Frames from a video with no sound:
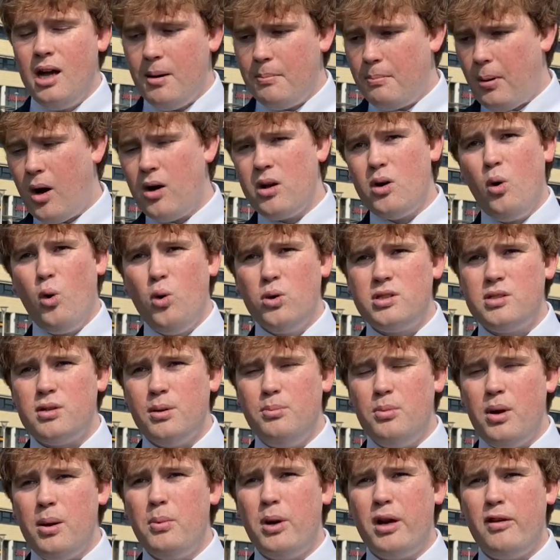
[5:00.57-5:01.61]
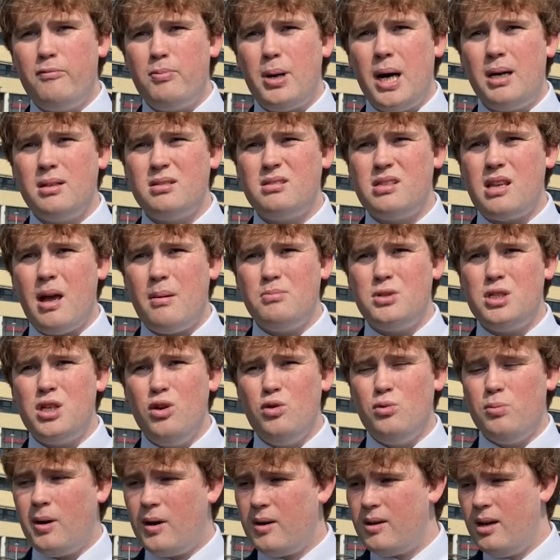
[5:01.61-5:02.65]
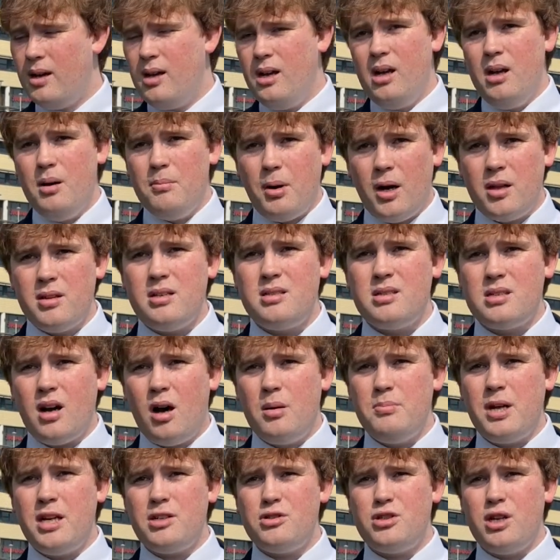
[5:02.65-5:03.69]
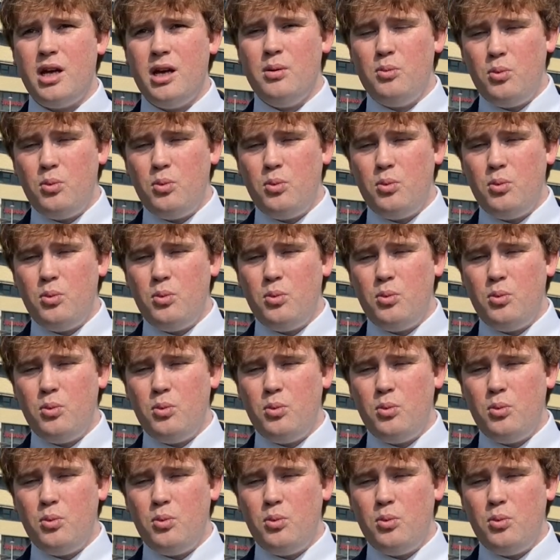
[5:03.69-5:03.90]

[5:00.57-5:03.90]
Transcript: By autumn, we will have passed step two. By, by this time next year,